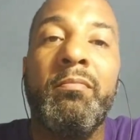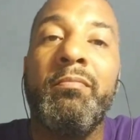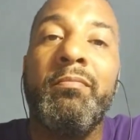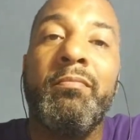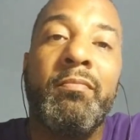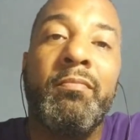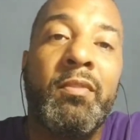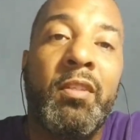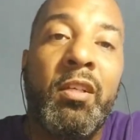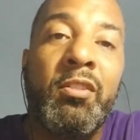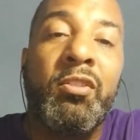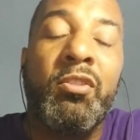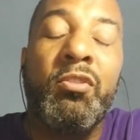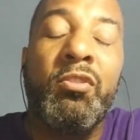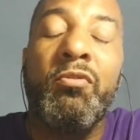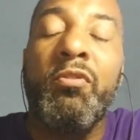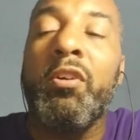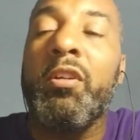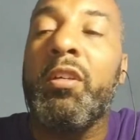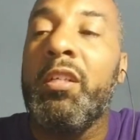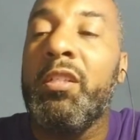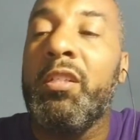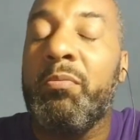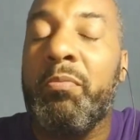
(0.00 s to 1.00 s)
because he's a
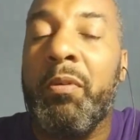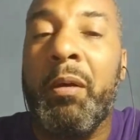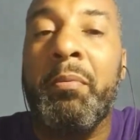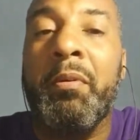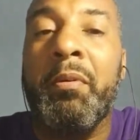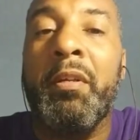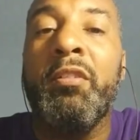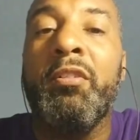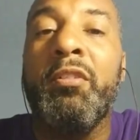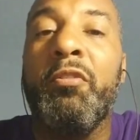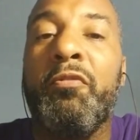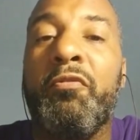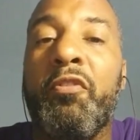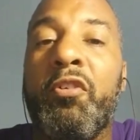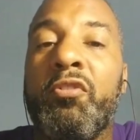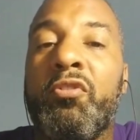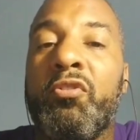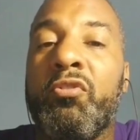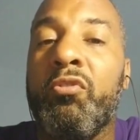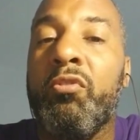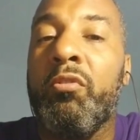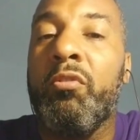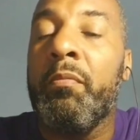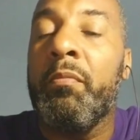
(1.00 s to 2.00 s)
rookie. He's probably going to defer
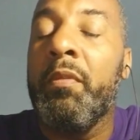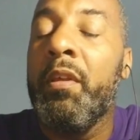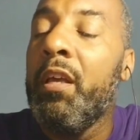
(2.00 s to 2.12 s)
to him.